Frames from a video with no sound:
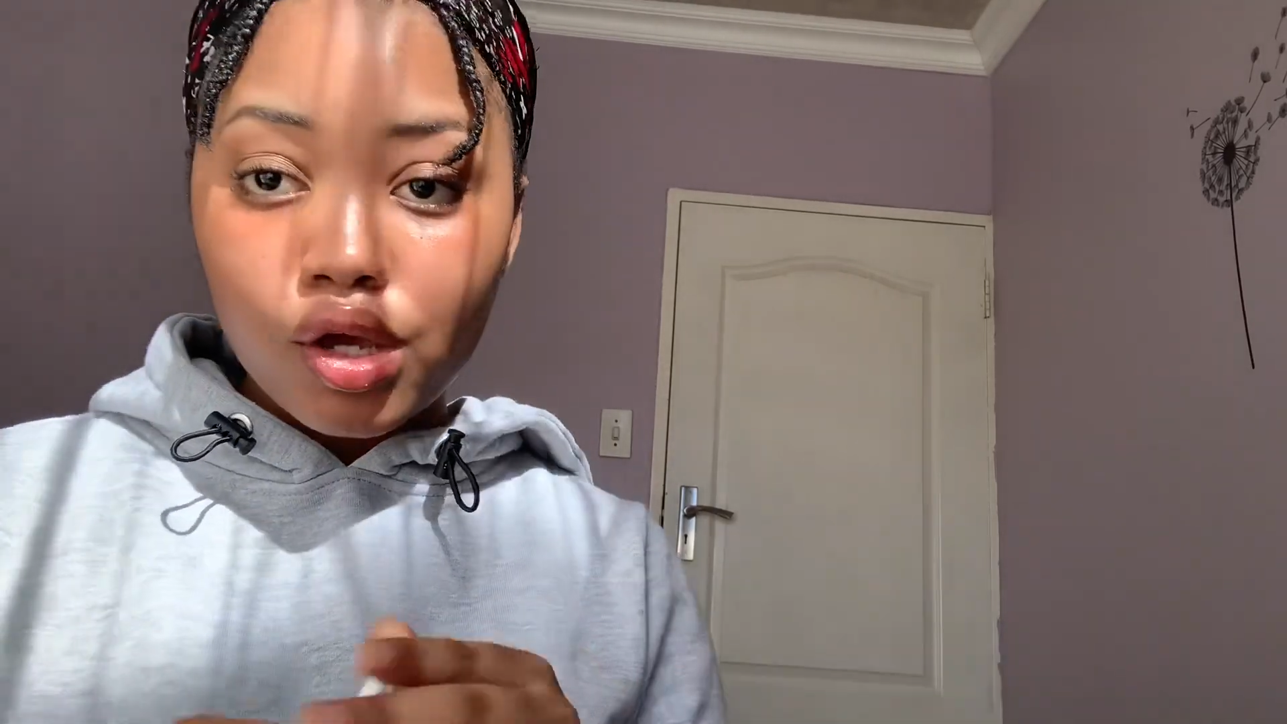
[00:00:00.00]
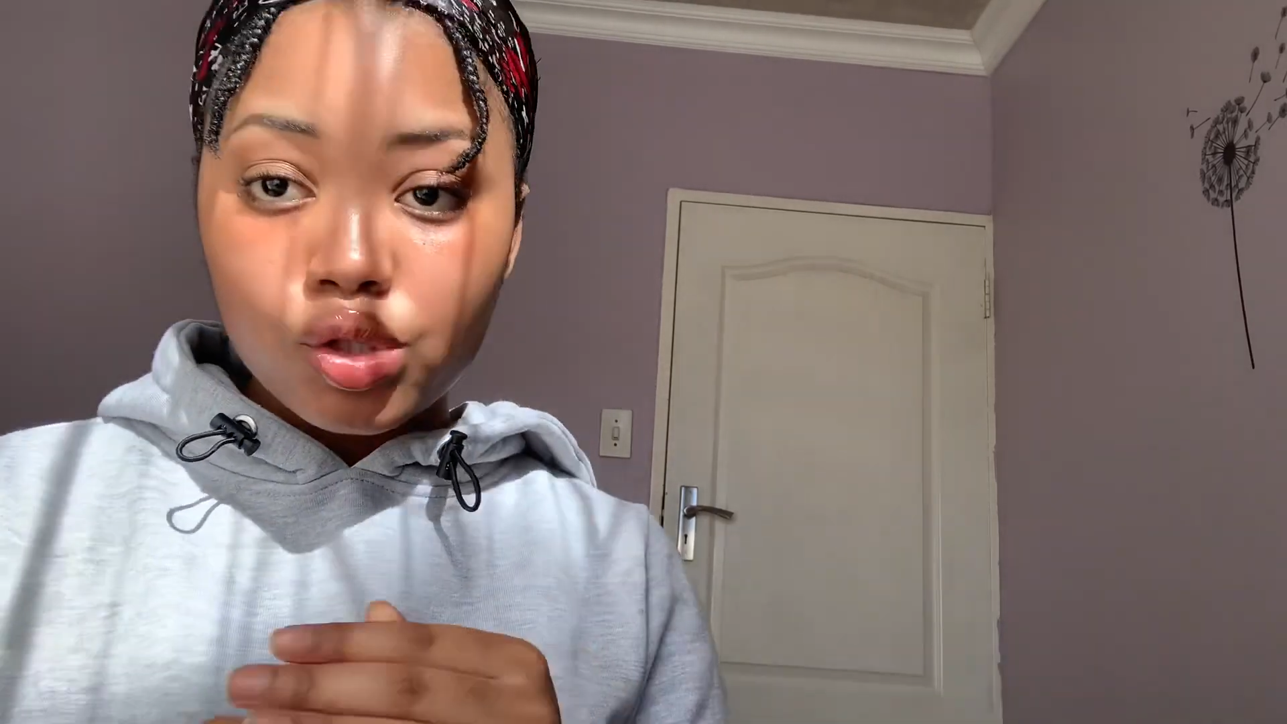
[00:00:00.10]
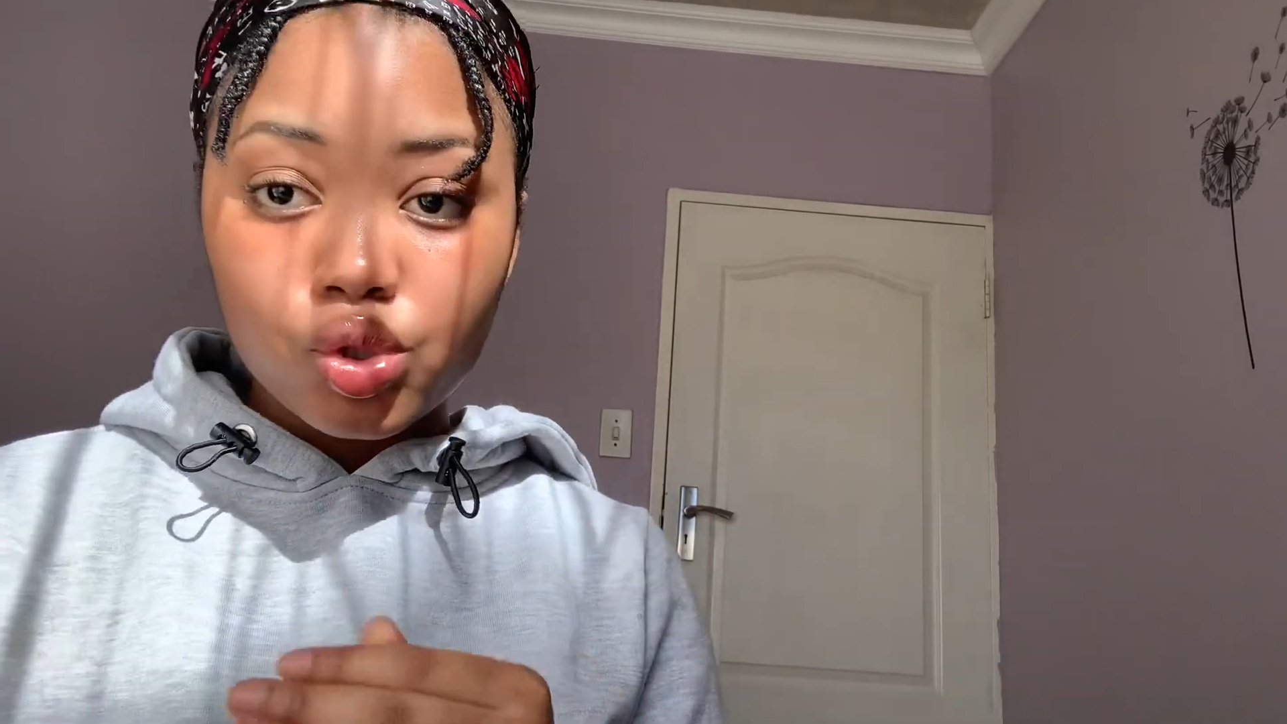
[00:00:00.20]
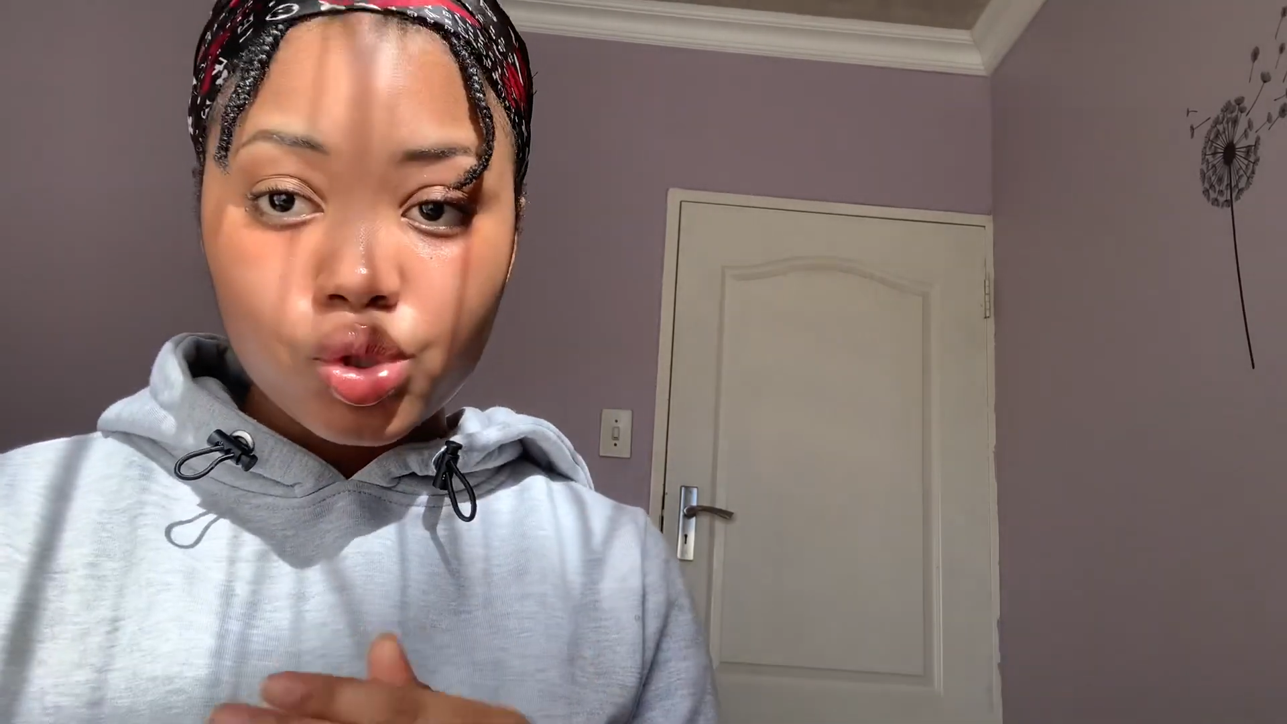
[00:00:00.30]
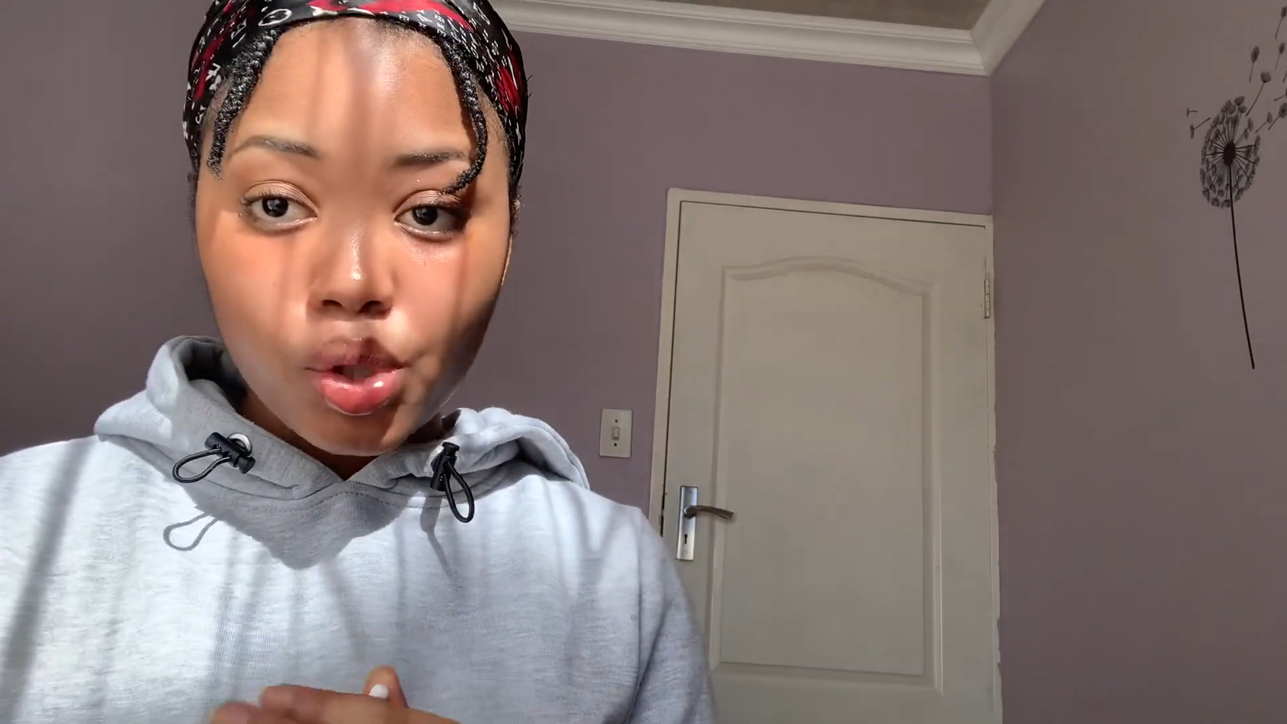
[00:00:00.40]

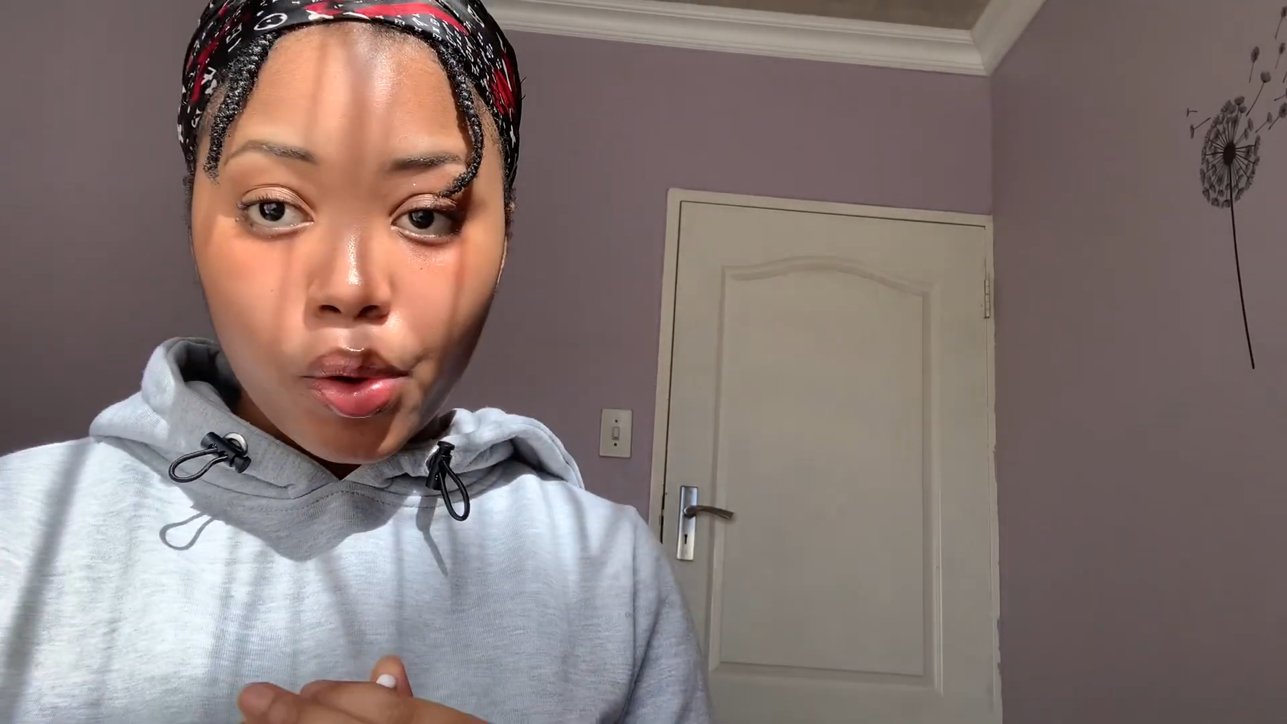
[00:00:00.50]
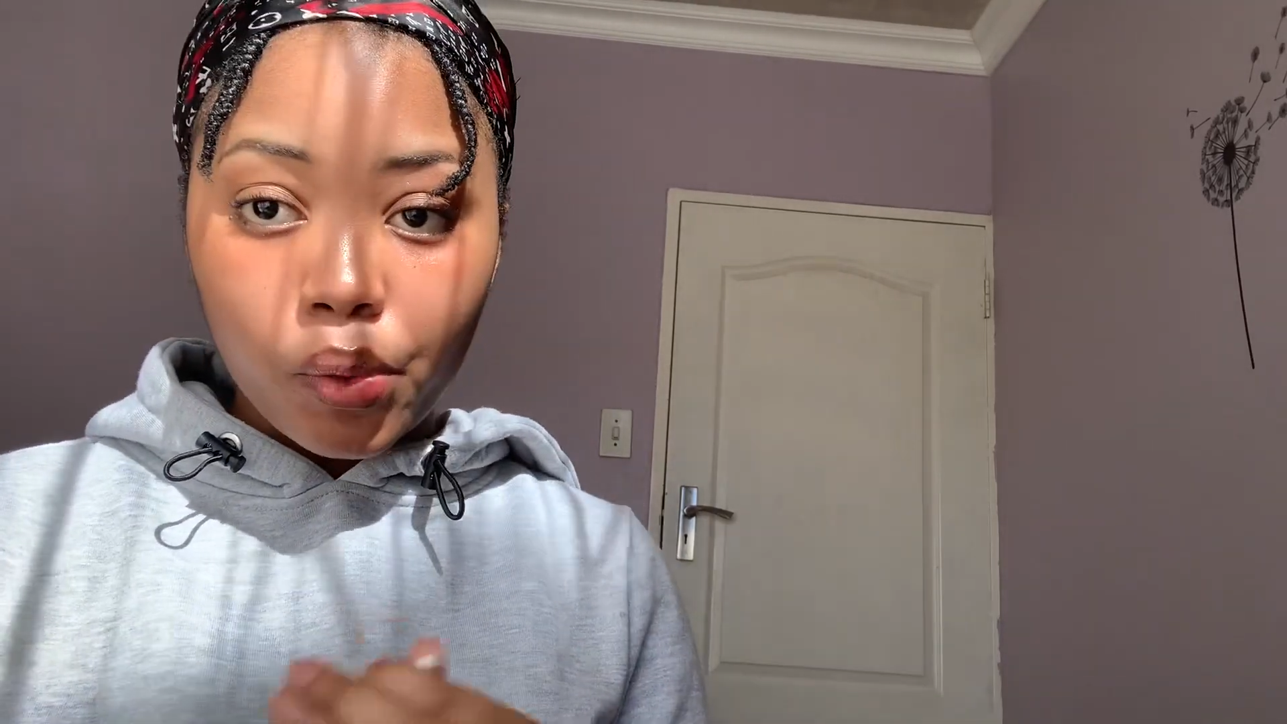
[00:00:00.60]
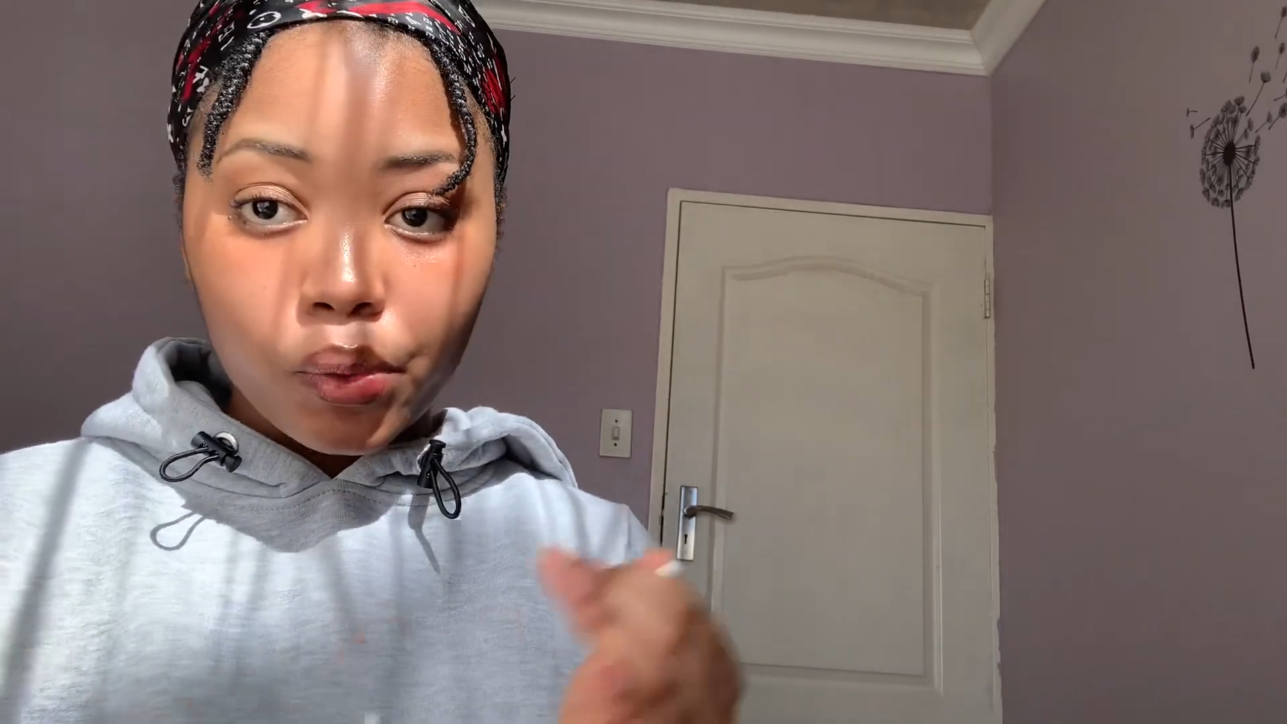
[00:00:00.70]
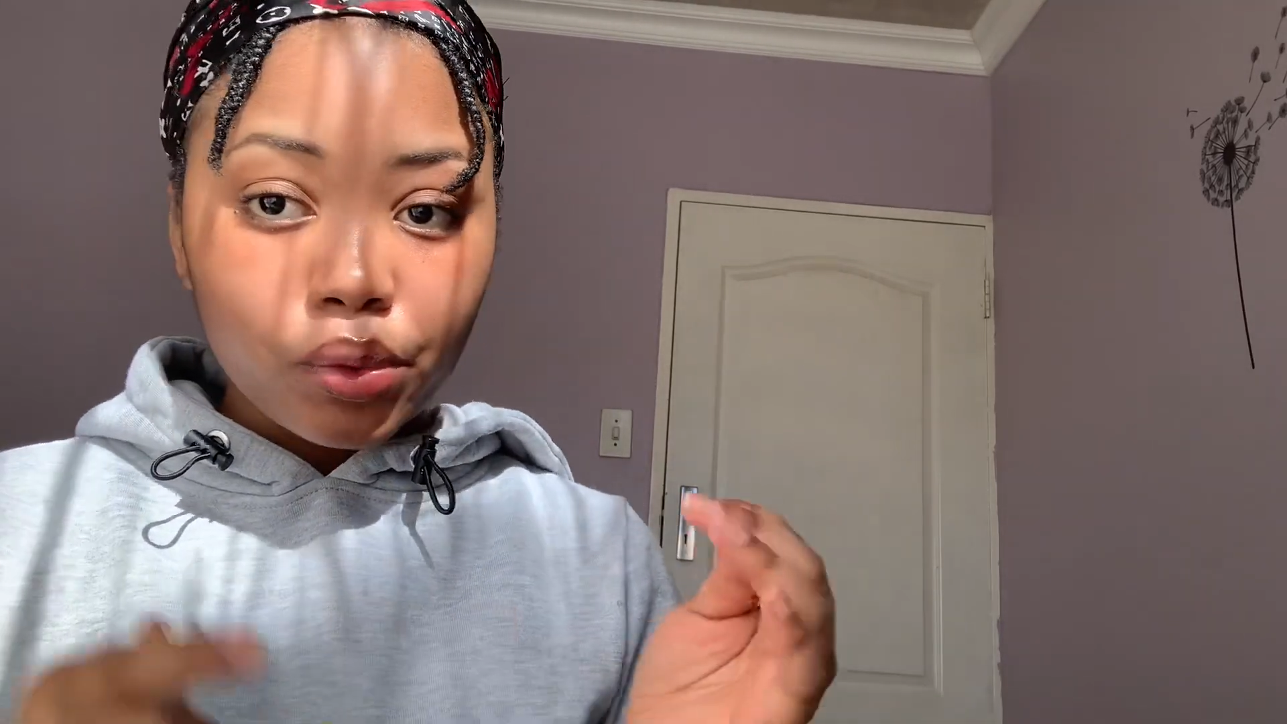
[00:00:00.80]
So